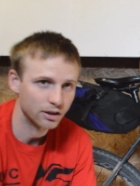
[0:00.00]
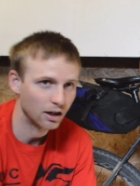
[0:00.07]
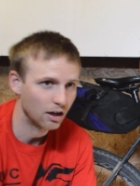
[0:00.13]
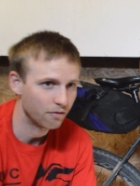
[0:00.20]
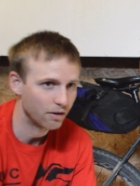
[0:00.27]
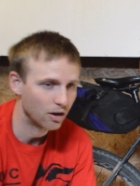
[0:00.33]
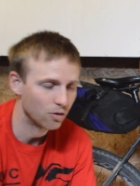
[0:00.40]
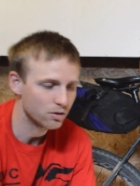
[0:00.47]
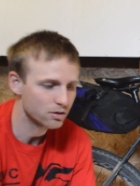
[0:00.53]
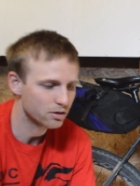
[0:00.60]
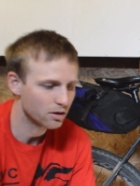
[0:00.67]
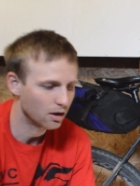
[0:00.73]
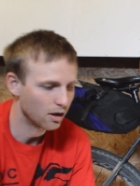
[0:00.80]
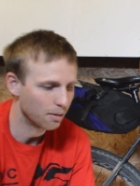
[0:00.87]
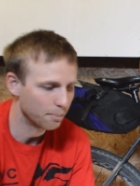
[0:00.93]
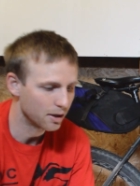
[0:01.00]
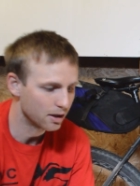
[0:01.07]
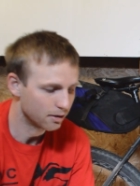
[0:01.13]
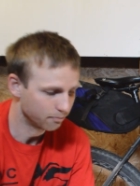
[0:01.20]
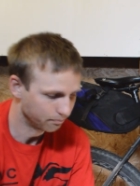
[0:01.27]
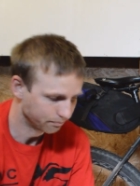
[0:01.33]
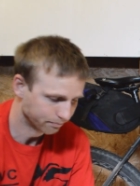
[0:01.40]
and a half hours, uh,
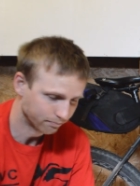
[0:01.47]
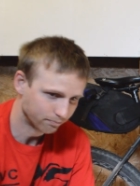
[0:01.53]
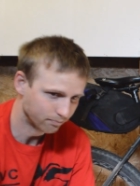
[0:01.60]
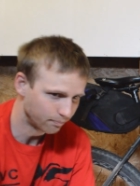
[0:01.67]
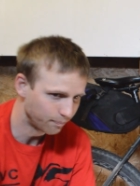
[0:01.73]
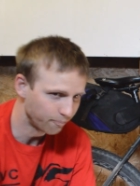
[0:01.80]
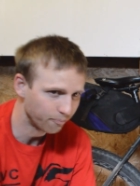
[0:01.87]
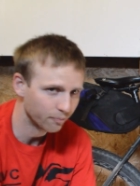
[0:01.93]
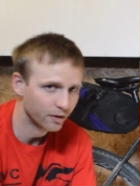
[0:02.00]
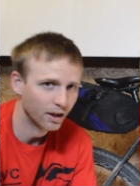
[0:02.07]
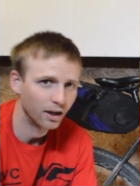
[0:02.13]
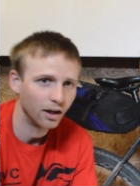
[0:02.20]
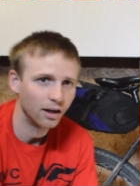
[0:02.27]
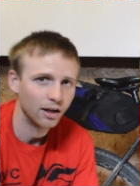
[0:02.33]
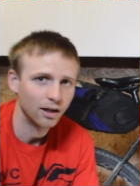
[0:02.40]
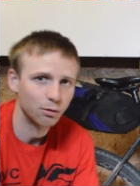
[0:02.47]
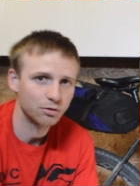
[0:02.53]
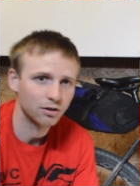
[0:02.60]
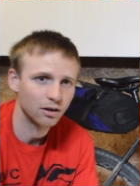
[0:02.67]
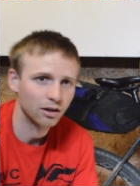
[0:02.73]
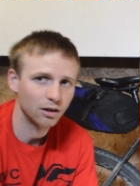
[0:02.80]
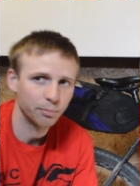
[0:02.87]
but it was
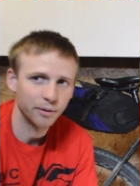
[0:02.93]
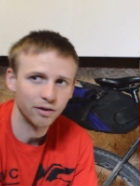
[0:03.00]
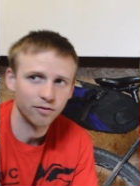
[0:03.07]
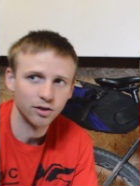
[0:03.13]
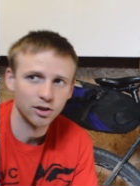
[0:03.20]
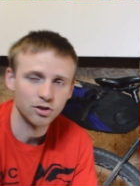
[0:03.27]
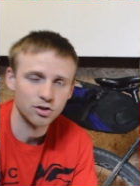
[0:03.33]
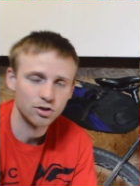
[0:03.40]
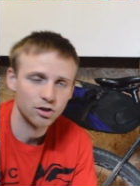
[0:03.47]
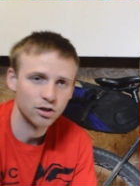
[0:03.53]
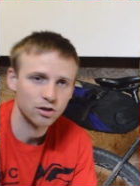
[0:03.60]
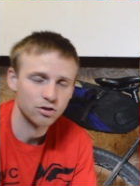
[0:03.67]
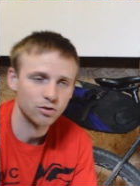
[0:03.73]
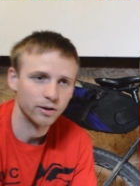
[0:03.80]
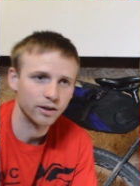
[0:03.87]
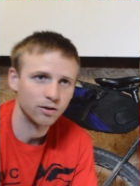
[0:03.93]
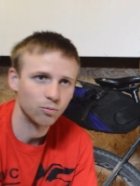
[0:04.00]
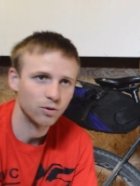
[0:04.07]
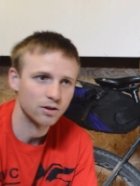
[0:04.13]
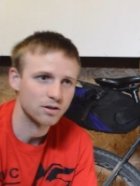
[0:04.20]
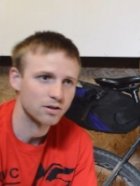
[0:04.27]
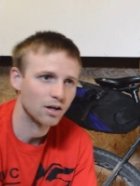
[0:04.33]
a little bit of a concern, so I didn't
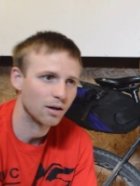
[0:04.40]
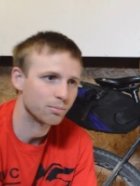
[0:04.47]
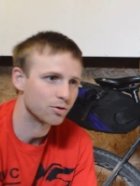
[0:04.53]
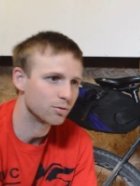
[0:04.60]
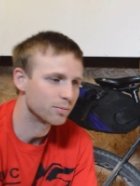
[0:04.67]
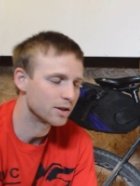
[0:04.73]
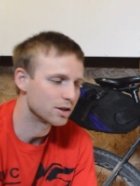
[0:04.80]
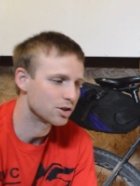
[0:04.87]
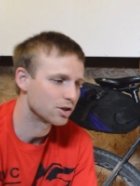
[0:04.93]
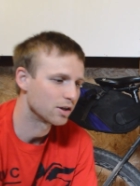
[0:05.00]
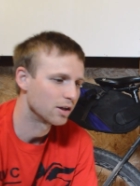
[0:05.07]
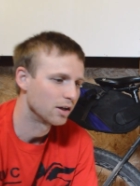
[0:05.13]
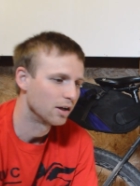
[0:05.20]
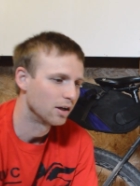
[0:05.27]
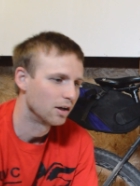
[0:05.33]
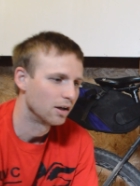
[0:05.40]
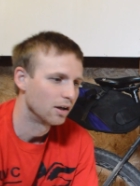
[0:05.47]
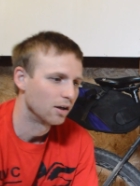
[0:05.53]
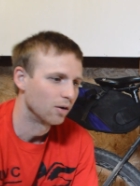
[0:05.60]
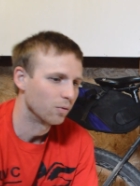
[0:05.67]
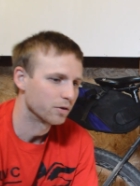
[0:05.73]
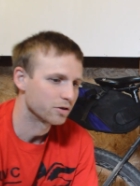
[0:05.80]
want to stop too much
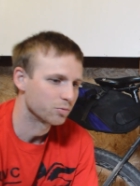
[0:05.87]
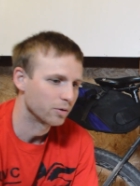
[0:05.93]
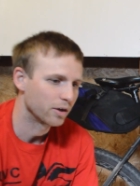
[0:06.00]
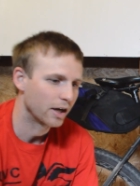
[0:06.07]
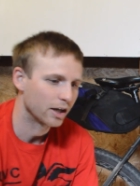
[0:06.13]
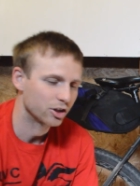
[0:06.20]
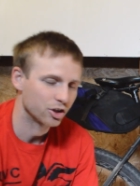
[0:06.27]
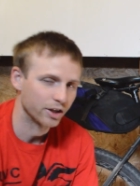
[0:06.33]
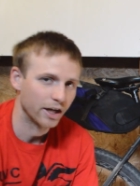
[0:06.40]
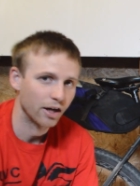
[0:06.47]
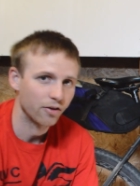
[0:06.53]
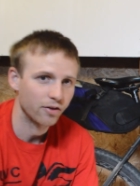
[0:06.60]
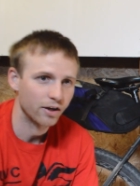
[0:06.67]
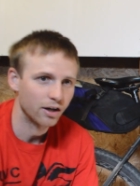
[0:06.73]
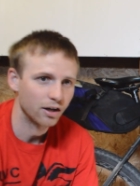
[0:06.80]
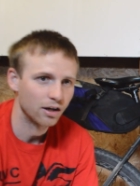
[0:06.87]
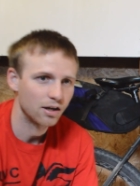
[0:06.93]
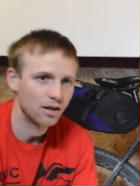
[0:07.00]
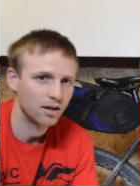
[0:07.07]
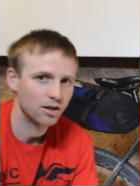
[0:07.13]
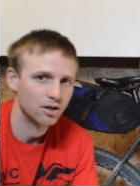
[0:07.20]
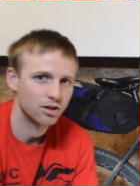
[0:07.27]
once we were actually out there.
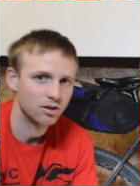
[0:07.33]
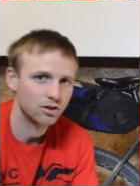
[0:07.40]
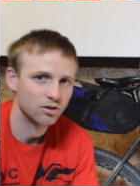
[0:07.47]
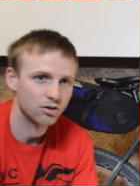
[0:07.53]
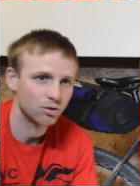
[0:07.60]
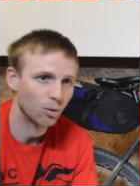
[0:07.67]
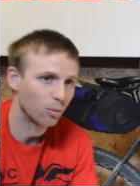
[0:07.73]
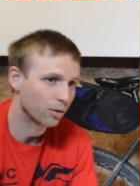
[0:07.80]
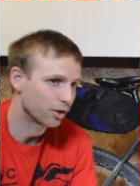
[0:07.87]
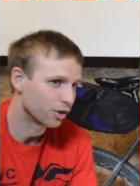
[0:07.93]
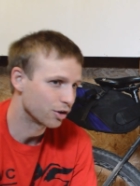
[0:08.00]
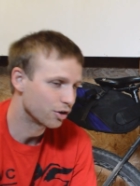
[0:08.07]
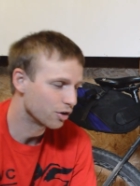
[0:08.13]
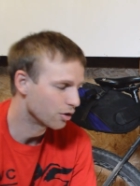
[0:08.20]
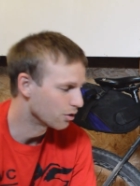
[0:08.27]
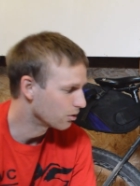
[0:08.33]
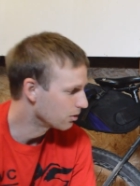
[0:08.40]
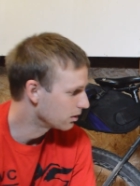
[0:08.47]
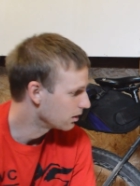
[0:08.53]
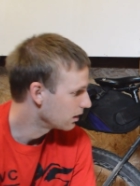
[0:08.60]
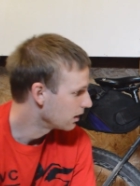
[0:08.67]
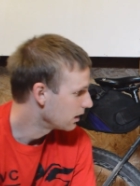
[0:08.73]
So what we're going to do
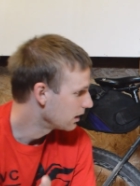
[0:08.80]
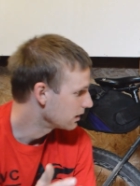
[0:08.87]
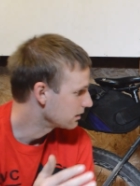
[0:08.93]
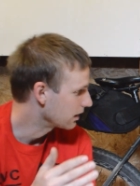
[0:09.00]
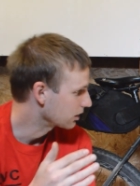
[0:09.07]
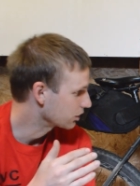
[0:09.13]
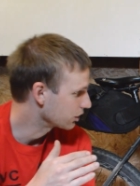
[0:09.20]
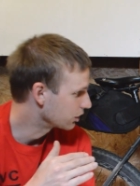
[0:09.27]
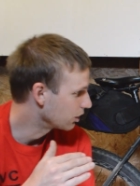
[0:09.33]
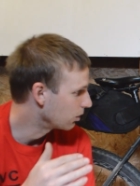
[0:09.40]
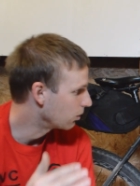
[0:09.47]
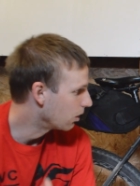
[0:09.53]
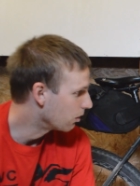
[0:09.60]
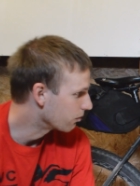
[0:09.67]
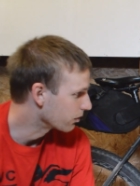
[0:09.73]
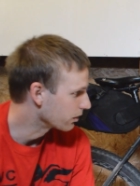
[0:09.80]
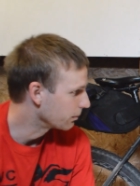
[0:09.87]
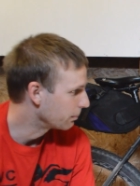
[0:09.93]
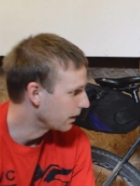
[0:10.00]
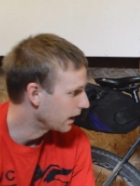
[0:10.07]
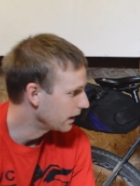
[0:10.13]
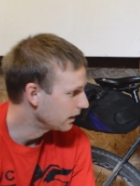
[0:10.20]
is actually go over the
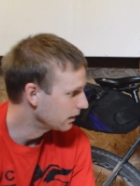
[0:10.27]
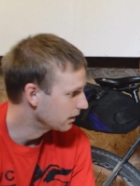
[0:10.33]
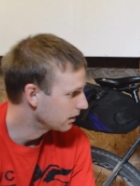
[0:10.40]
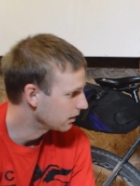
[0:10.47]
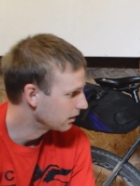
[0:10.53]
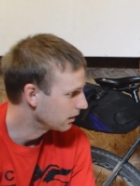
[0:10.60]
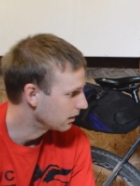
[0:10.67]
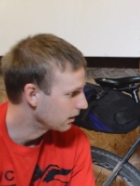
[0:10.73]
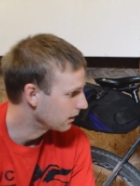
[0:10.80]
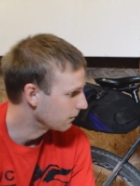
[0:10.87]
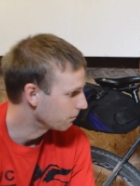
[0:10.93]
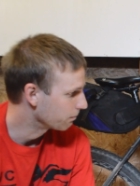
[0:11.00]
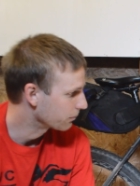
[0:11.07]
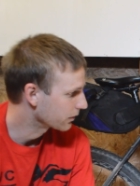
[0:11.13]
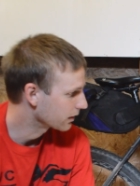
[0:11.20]
bike, um,